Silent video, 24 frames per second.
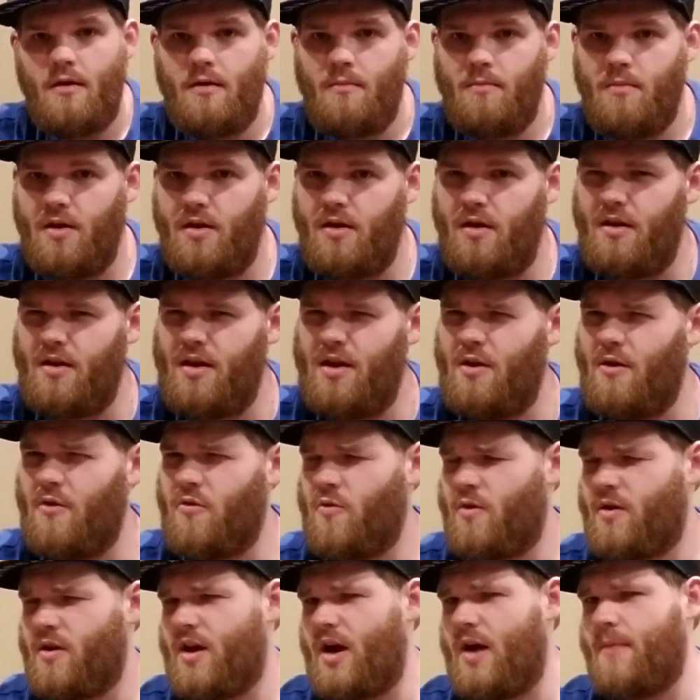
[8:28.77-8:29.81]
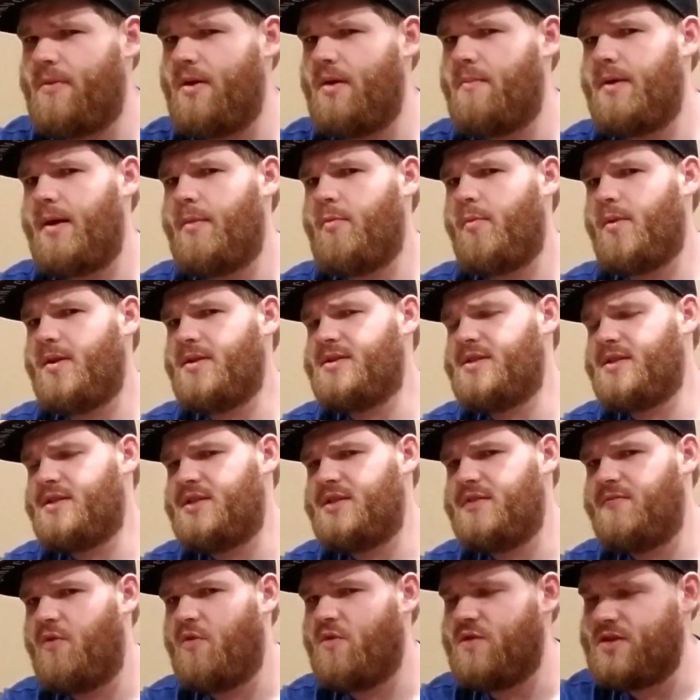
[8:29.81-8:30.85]
But he also had a copy of Bomberman
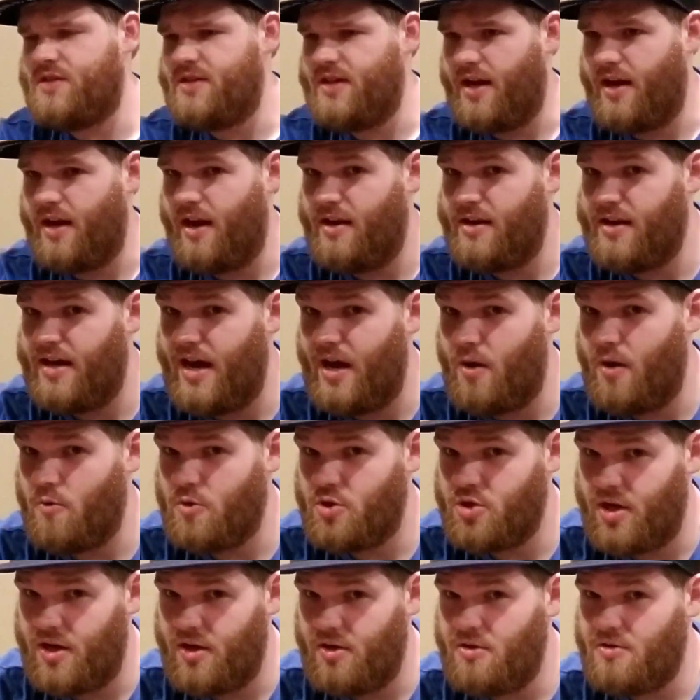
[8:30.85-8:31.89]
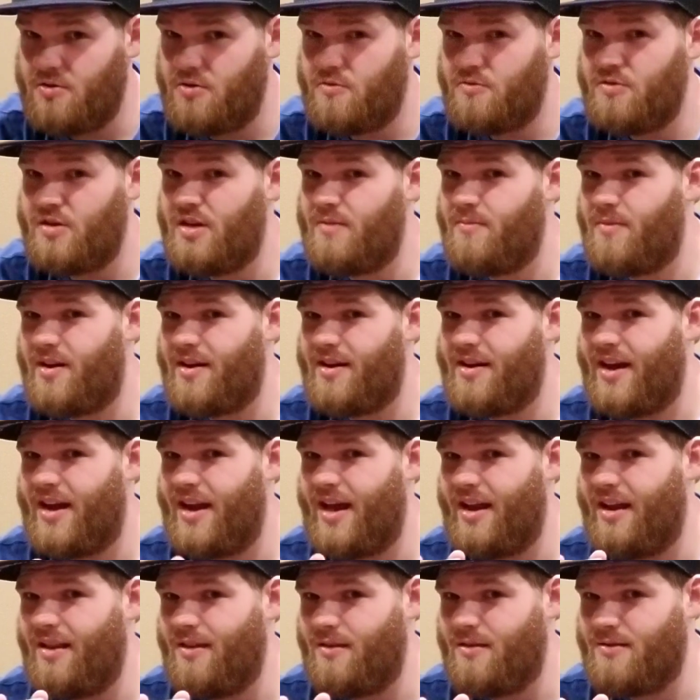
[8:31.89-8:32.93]
64, the second attack, which I also need, but it kind of
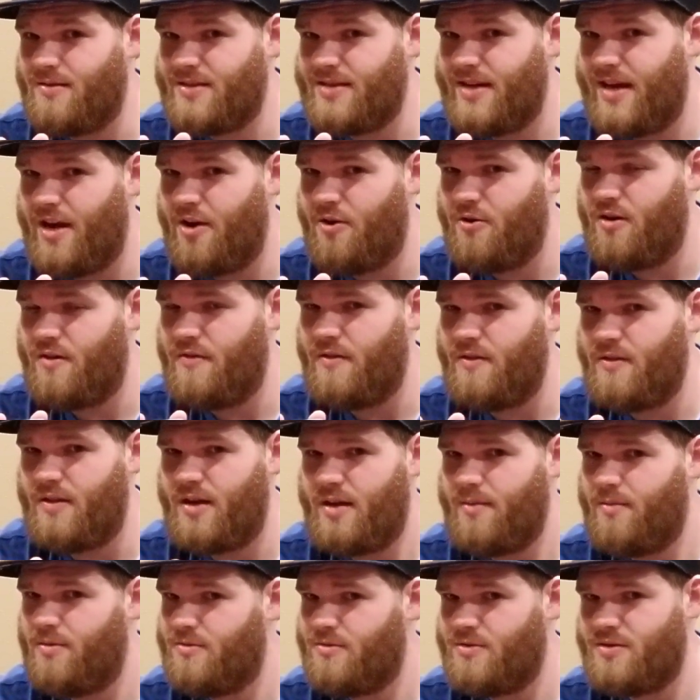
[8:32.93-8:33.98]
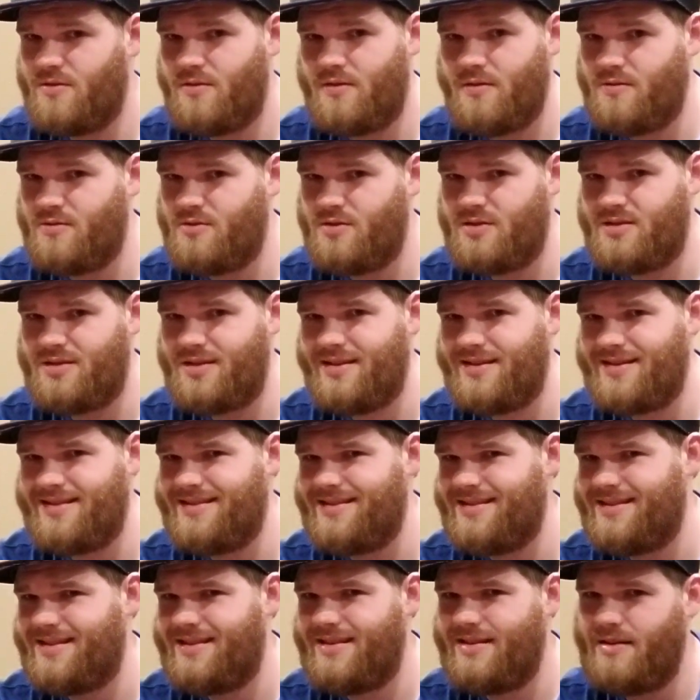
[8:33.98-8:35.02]
had a little tear on the label, so I was just like,
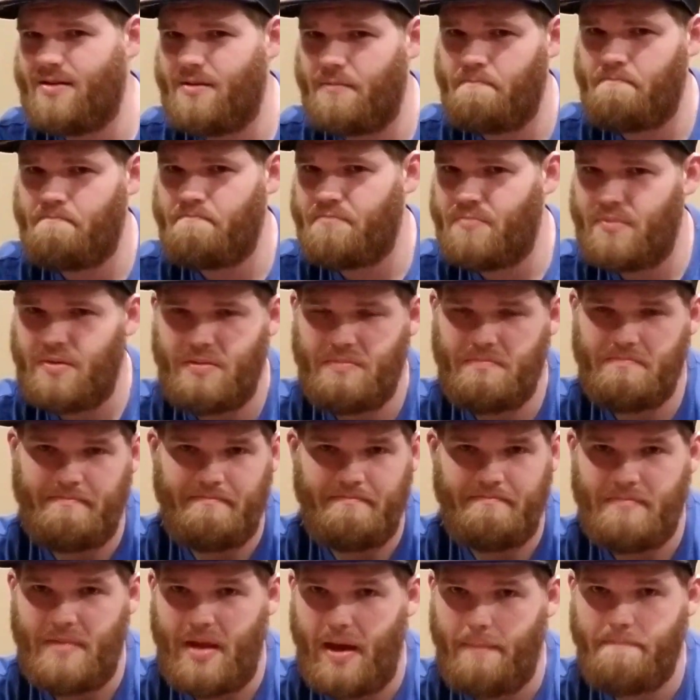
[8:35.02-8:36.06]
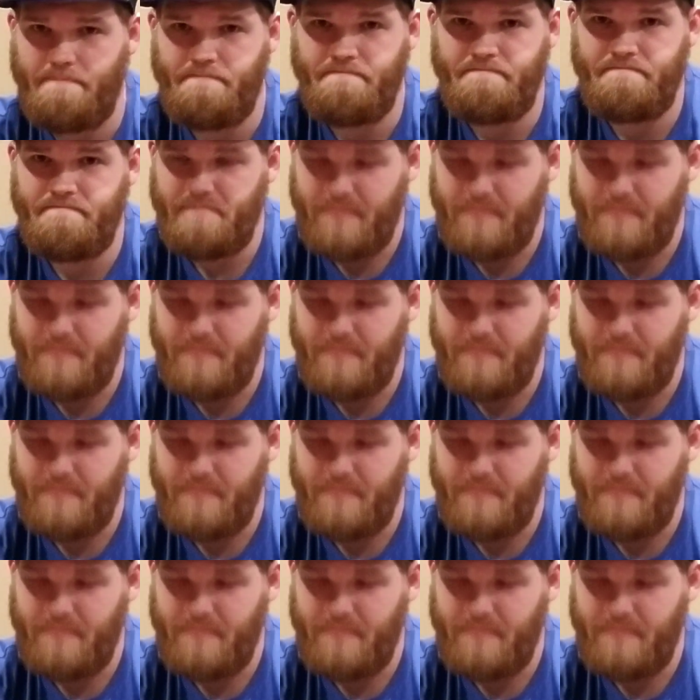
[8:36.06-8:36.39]
yeah, I'm